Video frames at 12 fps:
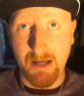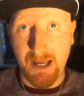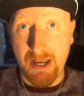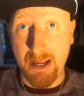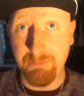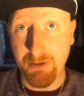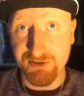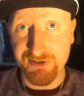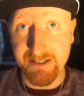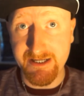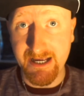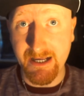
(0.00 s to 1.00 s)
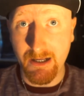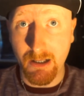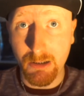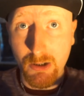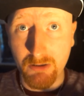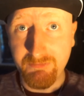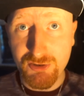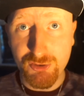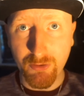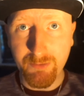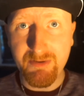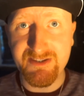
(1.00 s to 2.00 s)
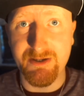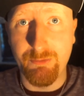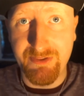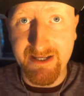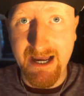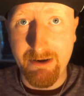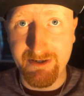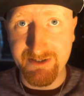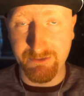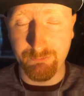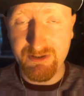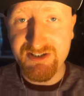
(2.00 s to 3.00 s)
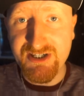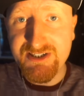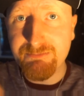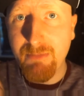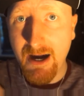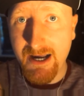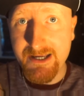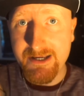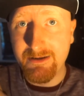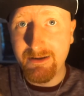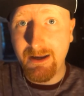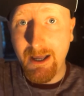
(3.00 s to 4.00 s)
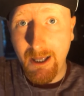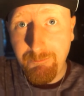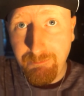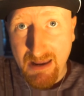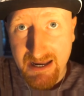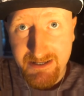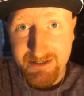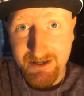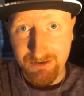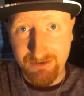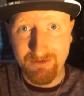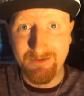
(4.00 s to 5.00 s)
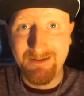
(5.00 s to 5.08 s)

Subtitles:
and I personally get a lot of enjoyment out of the character, which is my opinion.